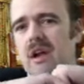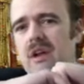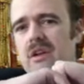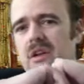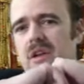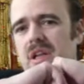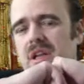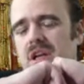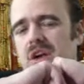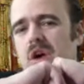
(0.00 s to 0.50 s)

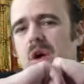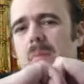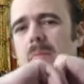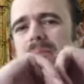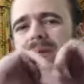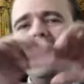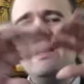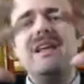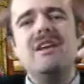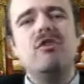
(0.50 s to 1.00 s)
the
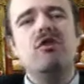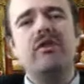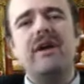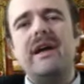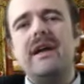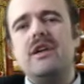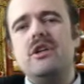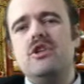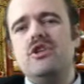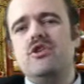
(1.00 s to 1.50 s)
complete
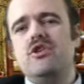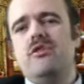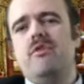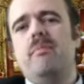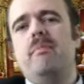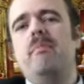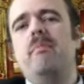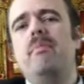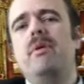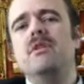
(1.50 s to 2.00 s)
range of
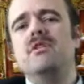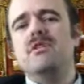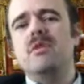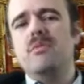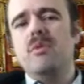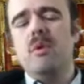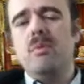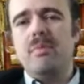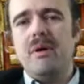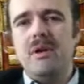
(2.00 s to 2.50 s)

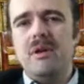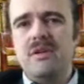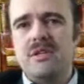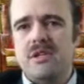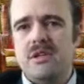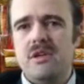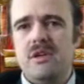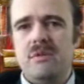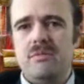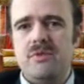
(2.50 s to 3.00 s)
possible
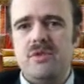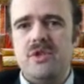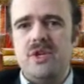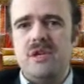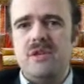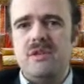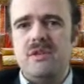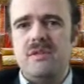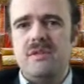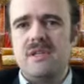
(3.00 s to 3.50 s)
policy
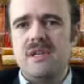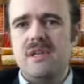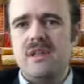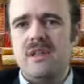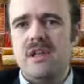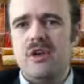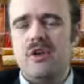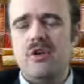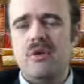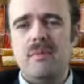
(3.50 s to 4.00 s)
objectives
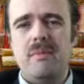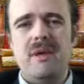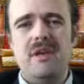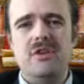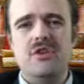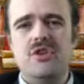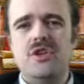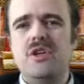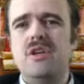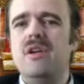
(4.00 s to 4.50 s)
that could be
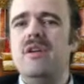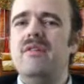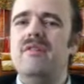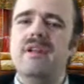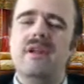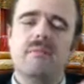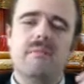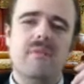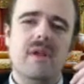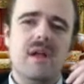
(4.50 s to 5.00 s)
achieved
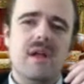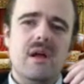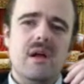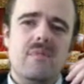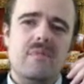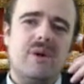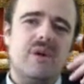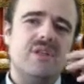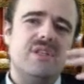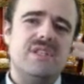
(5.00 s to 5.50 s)
and
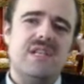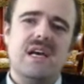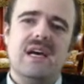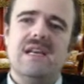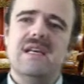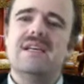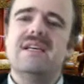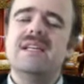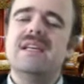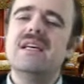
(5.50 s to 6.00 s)
policy
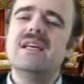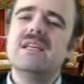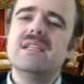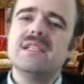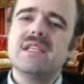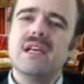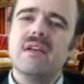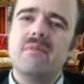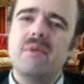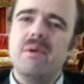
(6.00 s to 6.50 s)

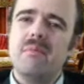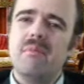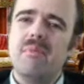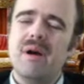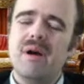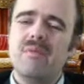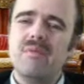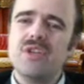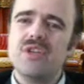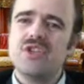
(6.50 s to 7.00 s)
ideas that have been
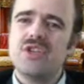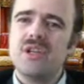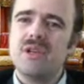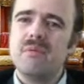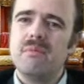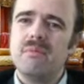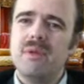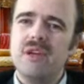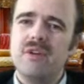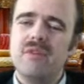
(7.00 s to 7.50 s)
published
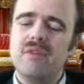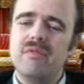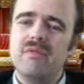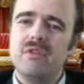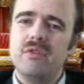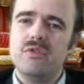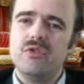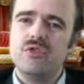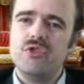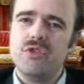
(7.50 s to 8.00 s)
in
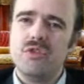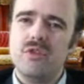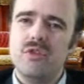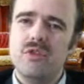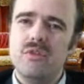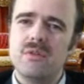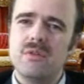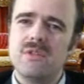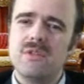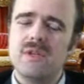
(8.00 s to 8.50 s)
peer-reviewed
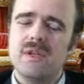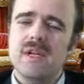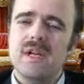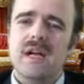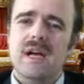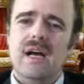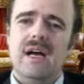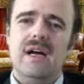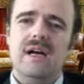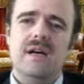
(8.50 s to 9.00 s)
journals.
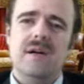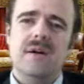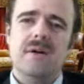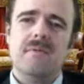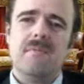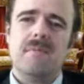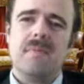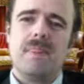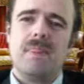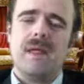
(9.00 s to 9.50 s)

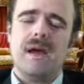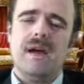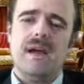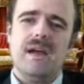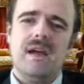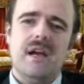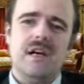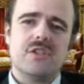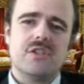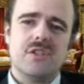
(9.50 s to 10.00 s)

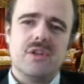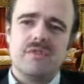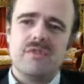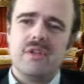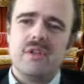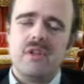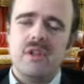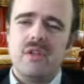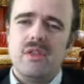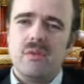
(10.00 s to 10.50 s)
I serve
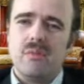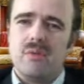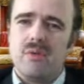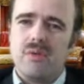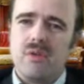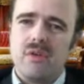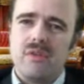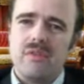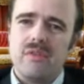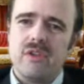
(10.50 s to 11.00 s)
on the
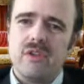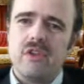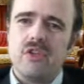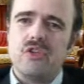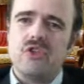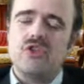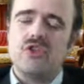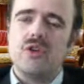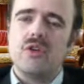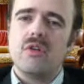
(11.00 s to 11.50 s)
board of the
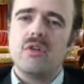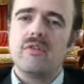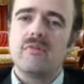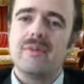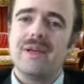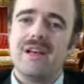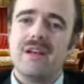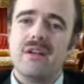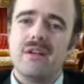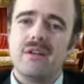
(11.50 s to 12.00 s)
Journal of
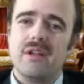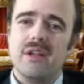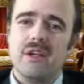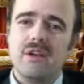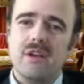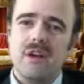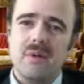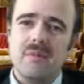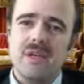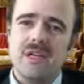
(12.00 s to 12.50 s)
Medical
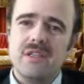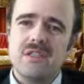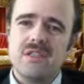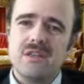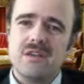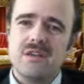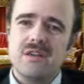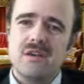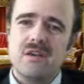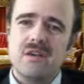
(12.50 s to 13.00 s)
Economics,
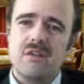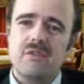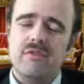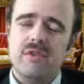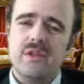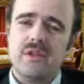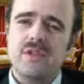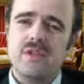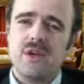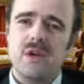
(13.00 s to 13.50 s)

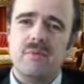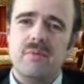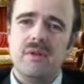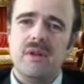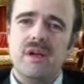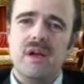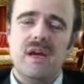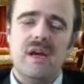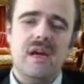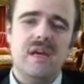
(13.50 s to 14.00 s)
for
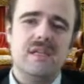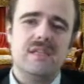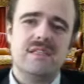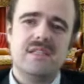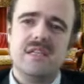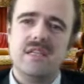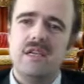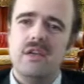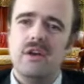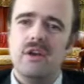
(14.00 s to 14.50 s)
example. I
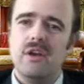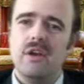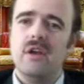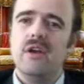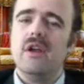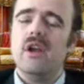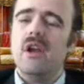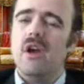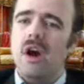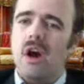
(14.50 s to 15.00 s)
see on
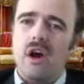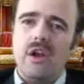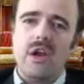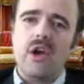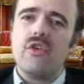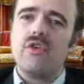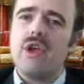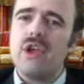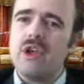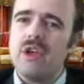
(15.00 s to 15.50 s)

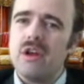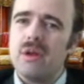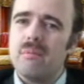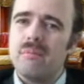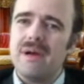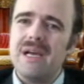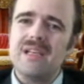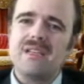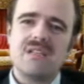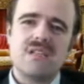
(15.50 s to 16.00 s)
a regular
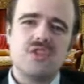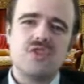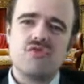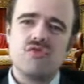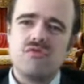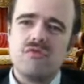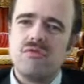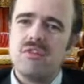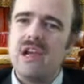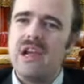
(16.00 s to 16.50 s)
basis
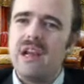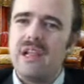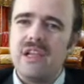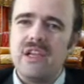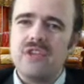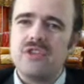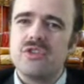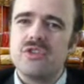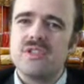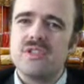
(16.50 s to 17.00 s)

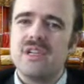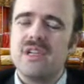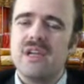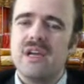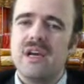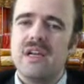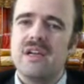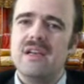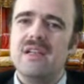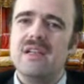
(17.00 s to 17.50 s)
really
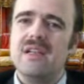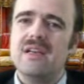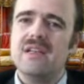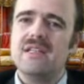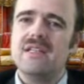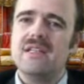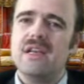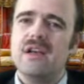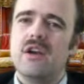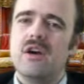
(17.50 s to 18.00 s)
interesting
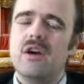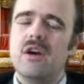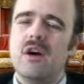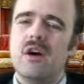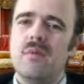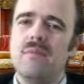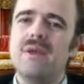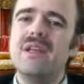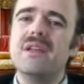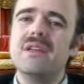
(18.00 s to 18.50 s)
ideas that
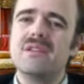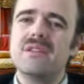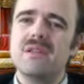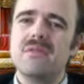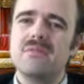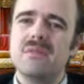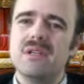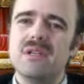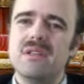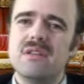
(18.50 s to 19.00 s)
are being
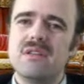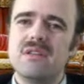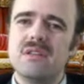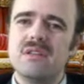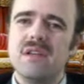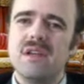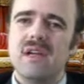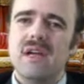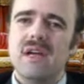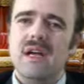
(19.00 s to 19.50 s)

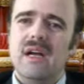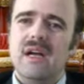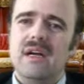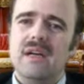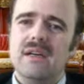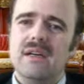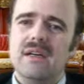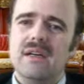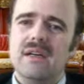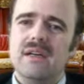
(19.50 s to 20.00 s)
submitted
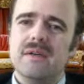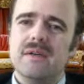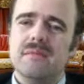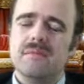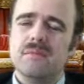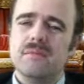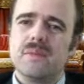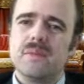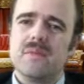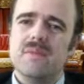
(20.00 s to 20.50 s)

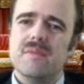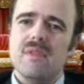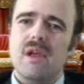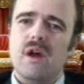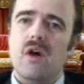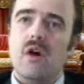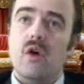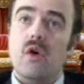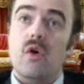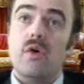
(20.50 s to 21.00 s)

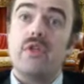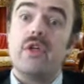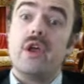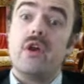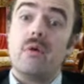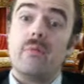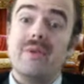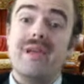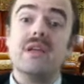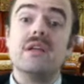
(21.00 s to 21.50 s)
or that
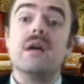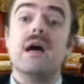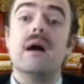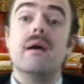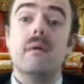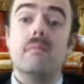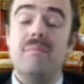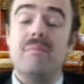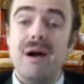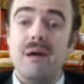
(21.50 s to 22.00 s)
are being
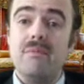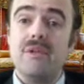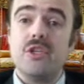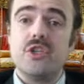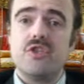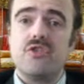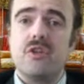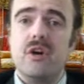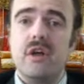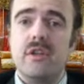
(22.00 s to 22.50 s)

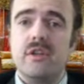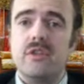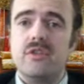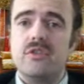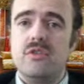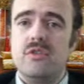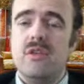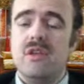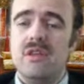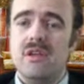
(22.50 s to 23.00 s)
published rather
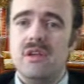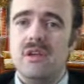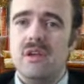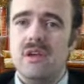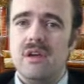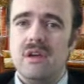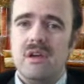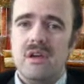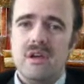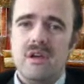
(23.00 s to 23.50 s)
to
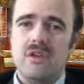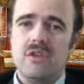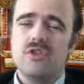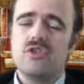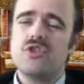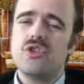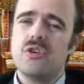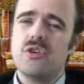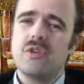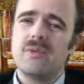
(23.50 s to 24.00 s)
the
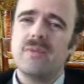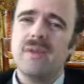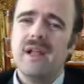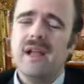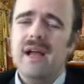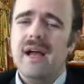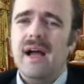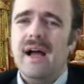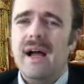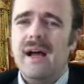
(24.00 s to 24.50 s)
journal.
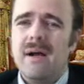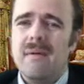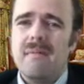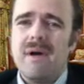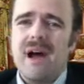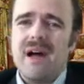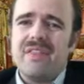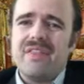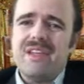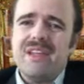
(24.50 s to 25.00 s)

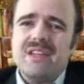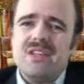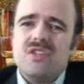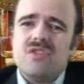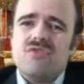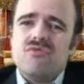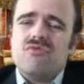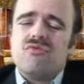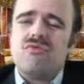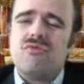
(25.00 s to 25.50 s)
I think
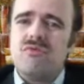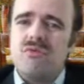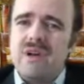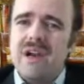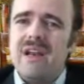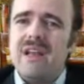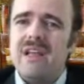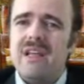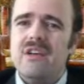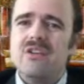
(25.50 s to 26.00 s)
it's
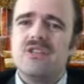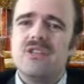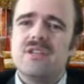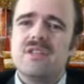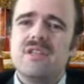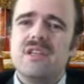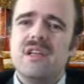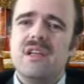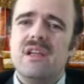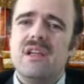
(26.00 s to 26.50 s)
really
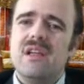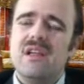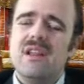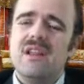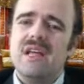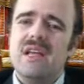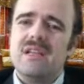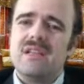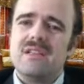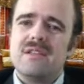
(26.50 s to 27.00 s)
interesting
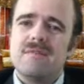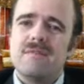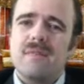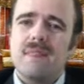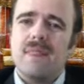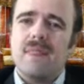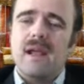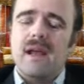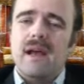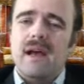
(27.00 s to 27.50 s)
that
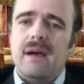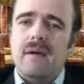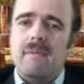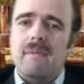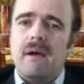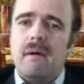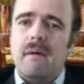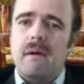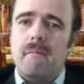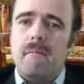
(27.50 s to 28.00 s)

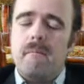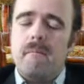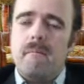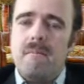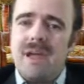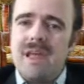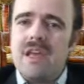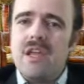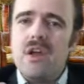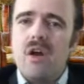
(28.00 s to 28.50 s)

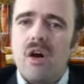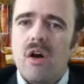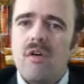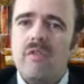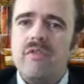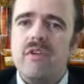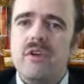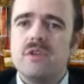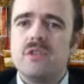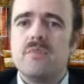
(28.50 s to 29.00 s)
many
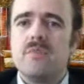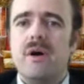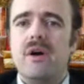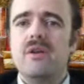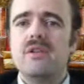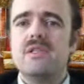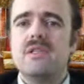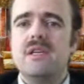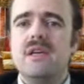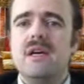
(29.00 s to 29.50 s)
of those
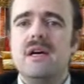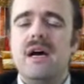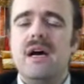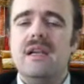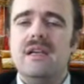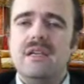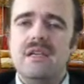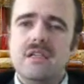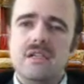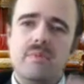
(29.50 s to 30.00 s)
policy
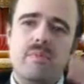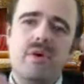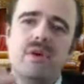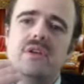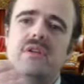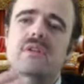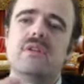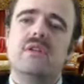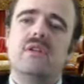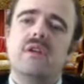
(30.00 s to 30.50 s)
ideas
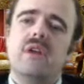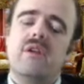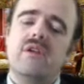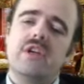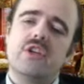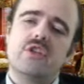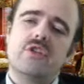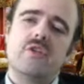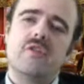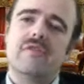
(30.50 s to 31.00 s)
point in the
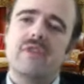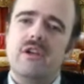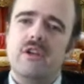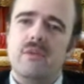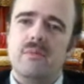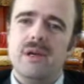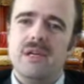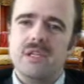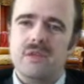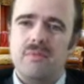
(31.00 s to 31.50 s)
direction of
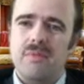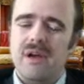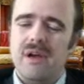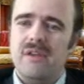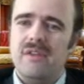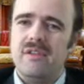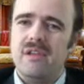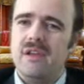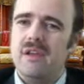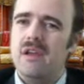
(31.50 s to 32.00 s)
value-based
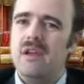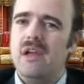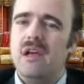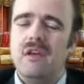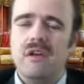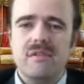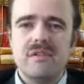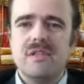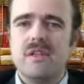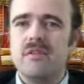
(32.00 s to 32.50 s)
pricing,
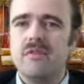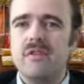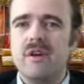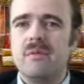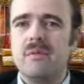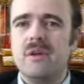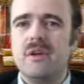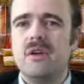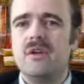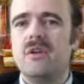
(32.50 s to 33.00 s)
and obviously
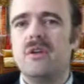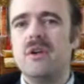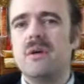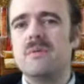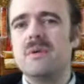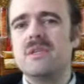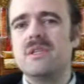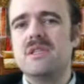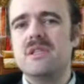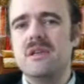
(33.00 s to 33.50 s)

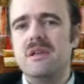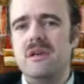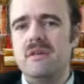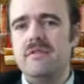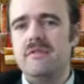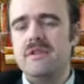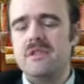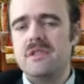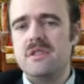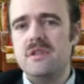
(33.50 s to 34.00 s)
pharmacoeconomics
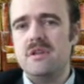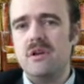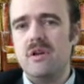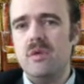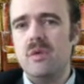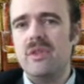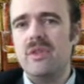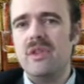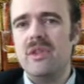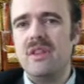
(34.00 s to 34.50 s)
fits
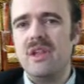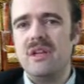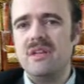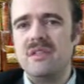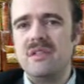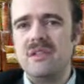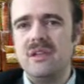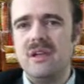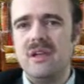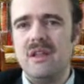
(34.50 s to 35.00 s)
within
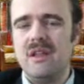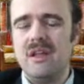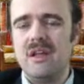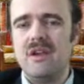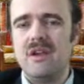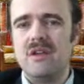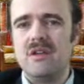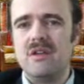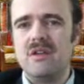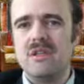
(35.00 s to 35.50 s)
that
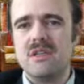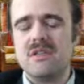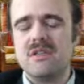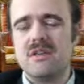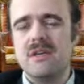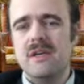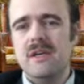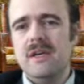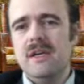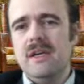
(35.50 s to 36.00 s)
context.